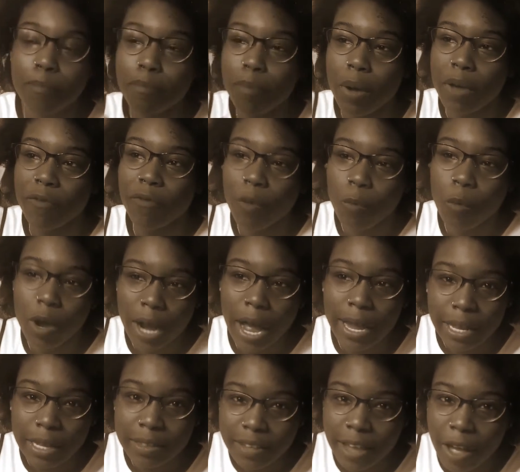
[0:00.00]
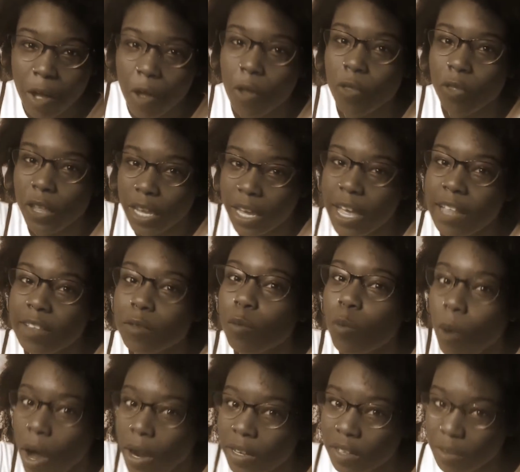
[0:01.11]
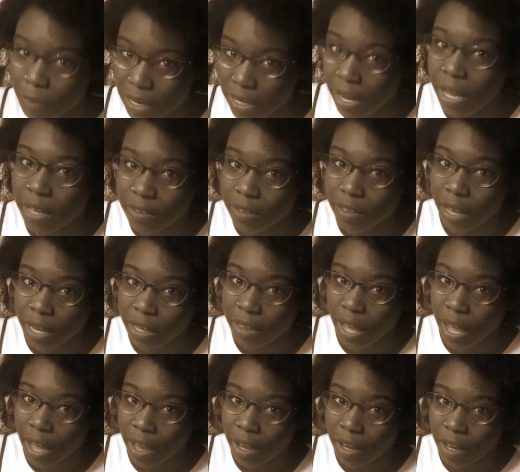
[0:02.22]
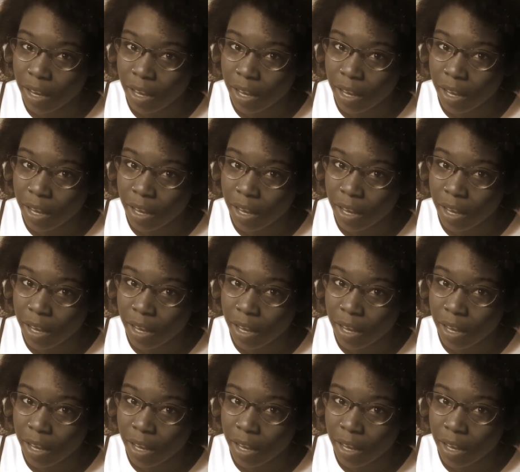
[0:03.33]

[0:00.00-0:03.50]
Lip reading: But from what I can tell, the kids wanted to be dancing like that.